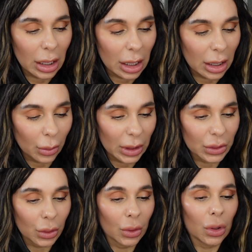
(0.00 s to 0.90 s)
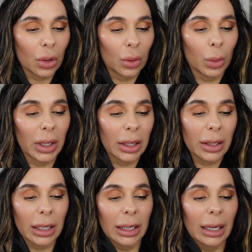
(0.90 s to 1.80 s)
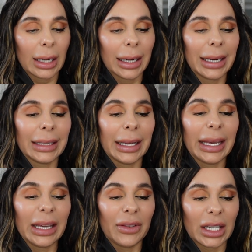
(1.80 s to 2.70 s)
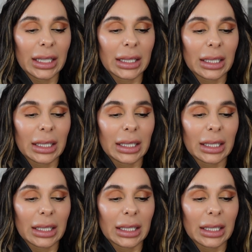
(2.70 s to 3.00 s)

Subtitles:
I want to go with Uninhibited.